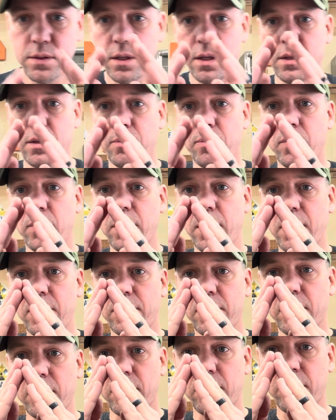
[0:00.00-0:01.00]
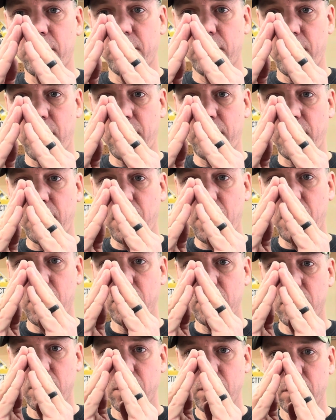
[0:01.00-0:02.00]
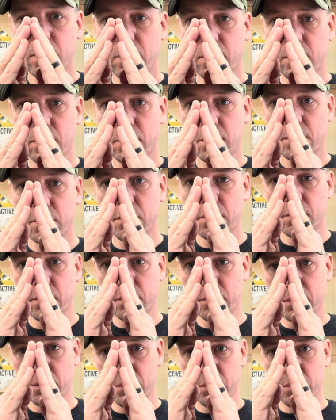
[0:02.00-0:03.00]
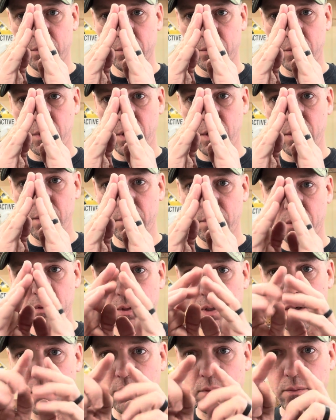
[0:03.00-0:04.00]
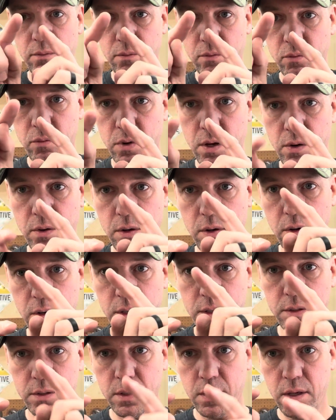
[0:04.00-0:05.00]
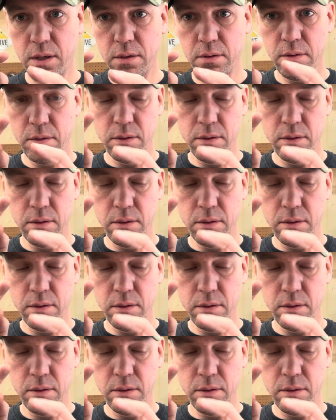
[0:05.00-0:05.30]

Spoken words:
at the point, at the edge, right? It's kind of rounded on each side,